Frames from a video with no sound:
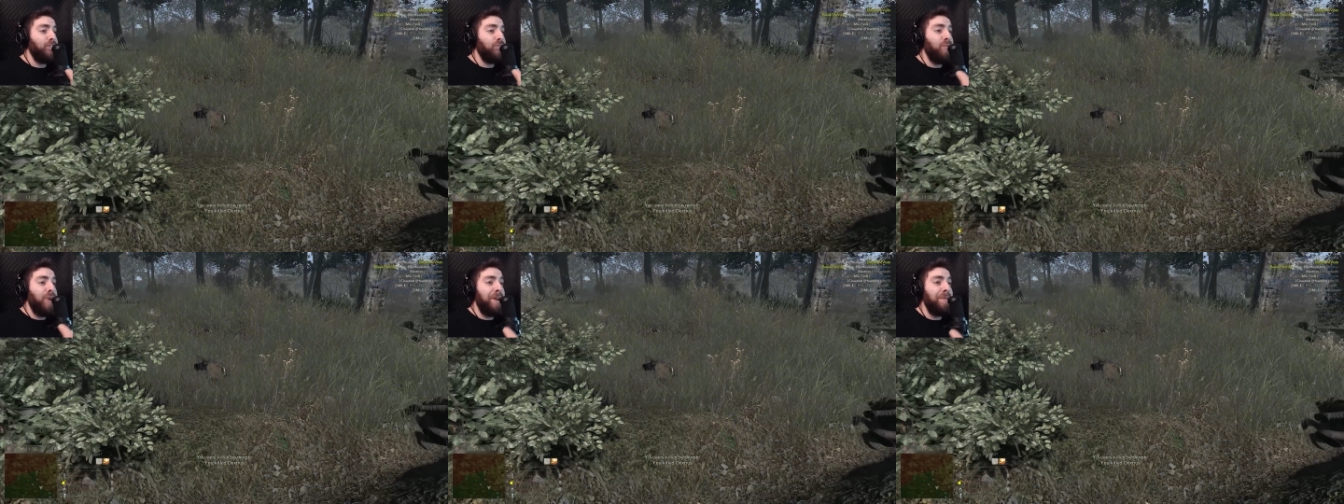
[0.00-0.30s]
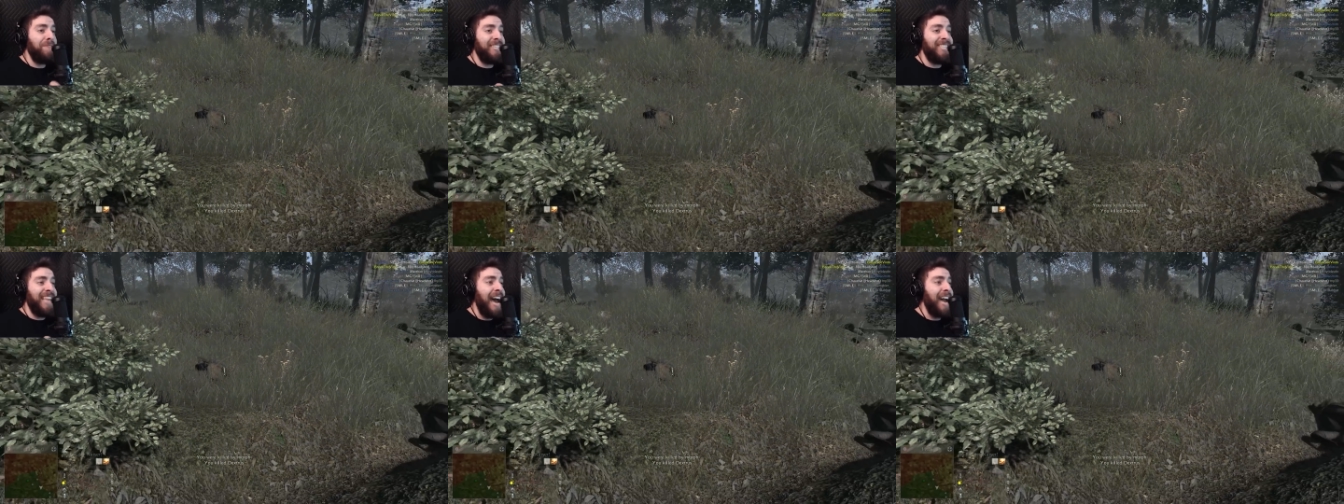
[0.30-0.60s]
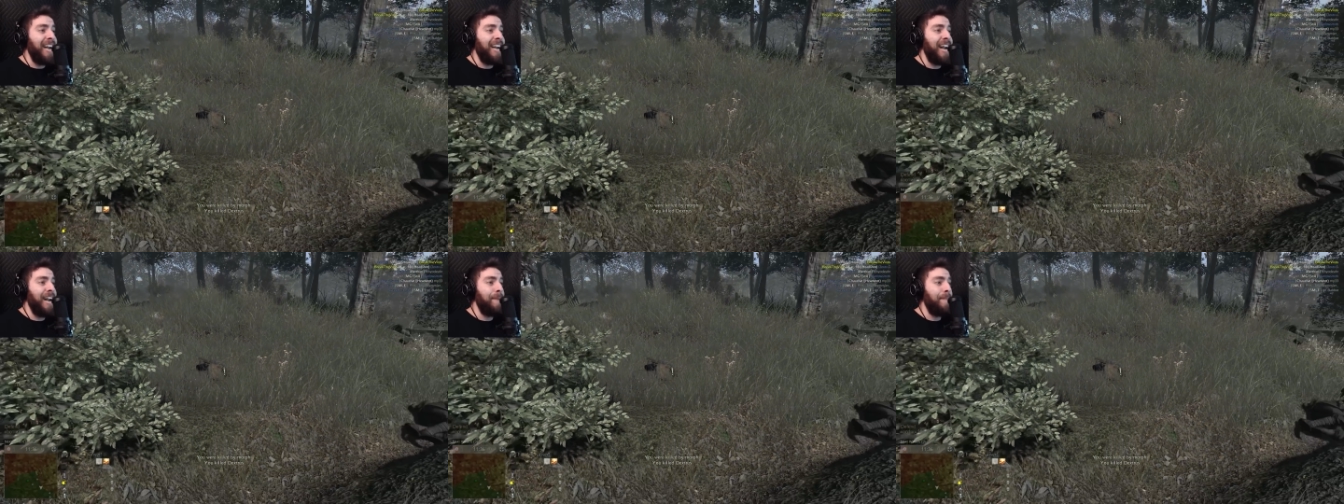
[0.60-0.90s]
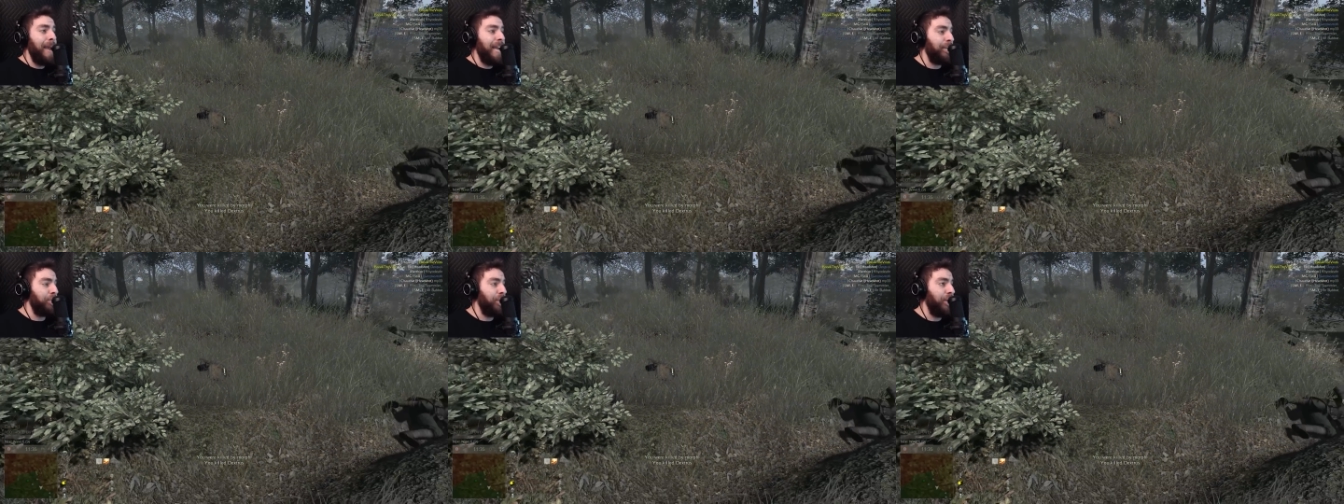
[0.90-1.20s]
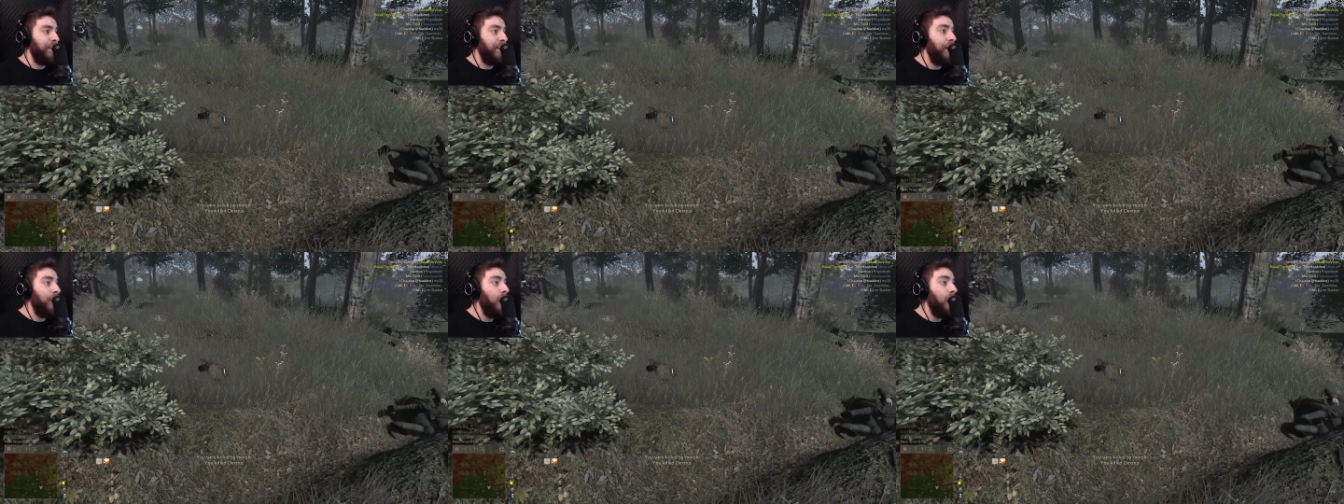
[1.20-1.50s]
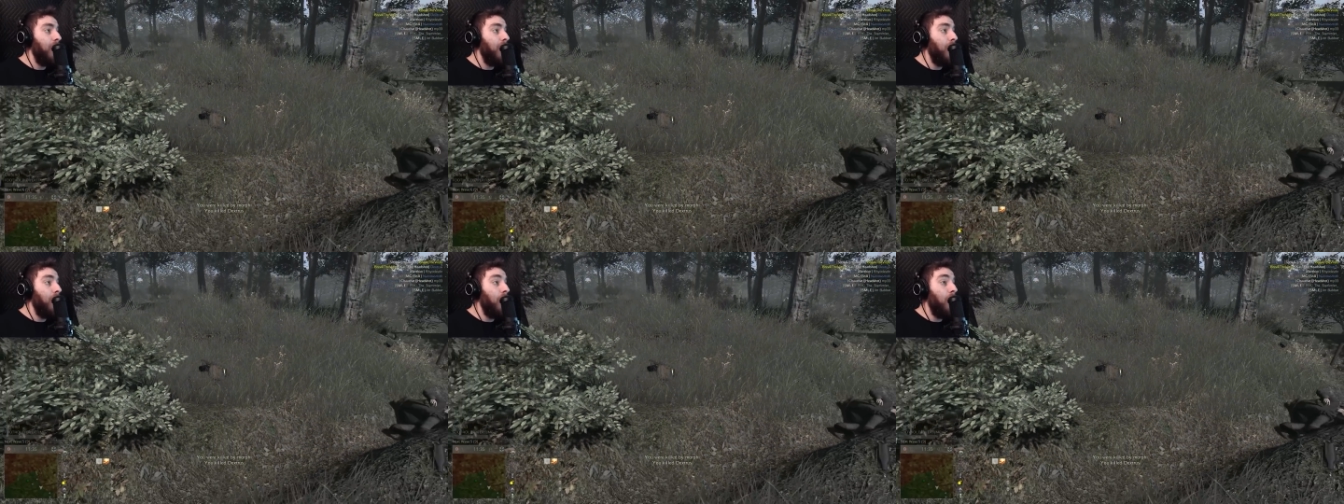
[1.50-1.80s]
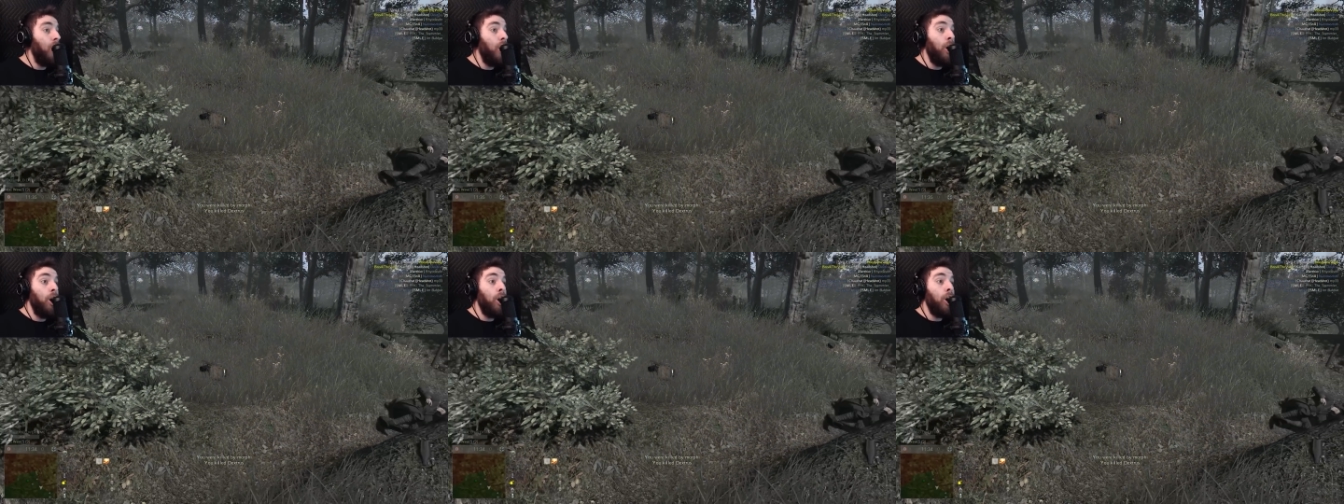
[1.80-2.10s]
when was that an animation?
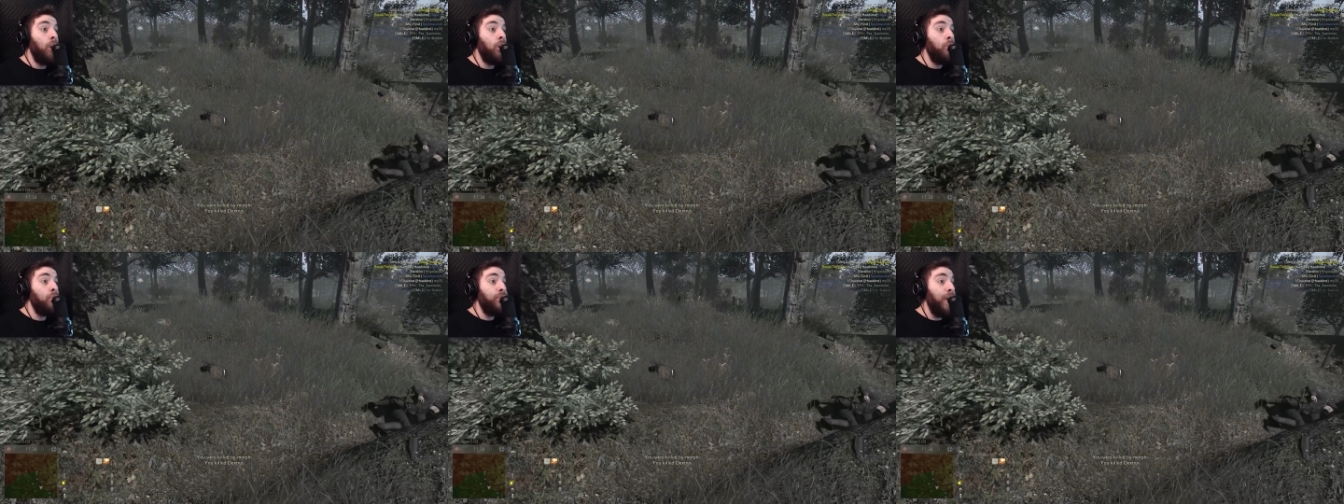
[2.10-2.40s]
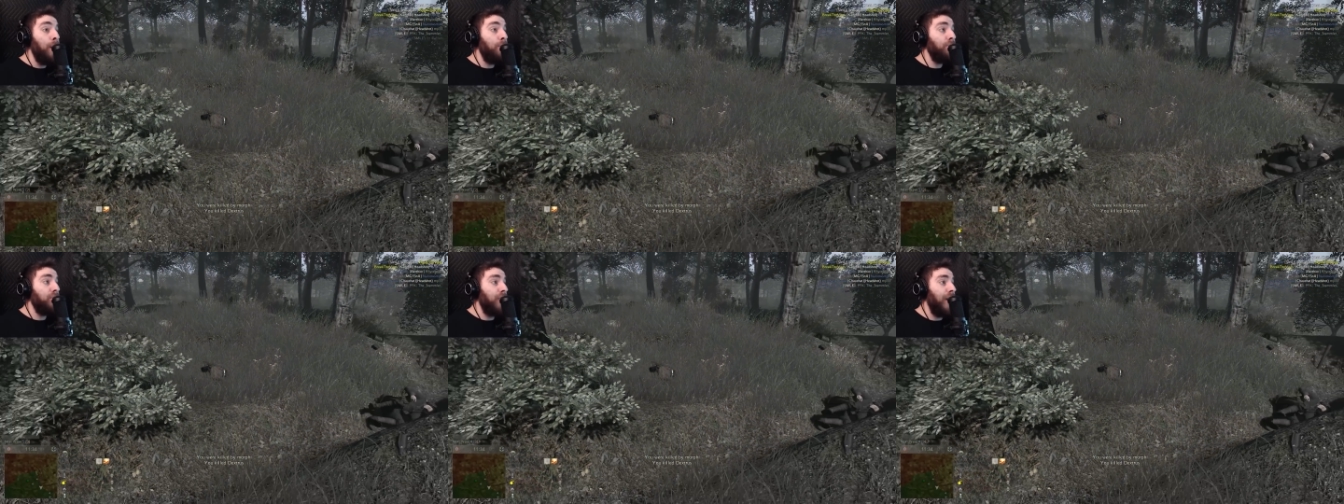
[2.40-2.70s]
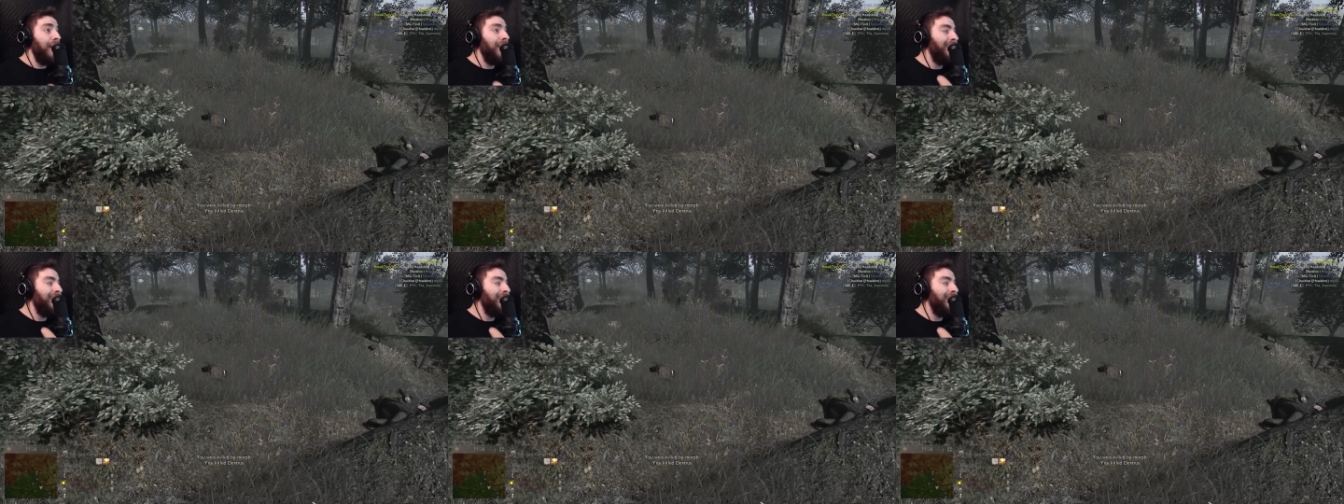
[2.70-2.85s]
That was...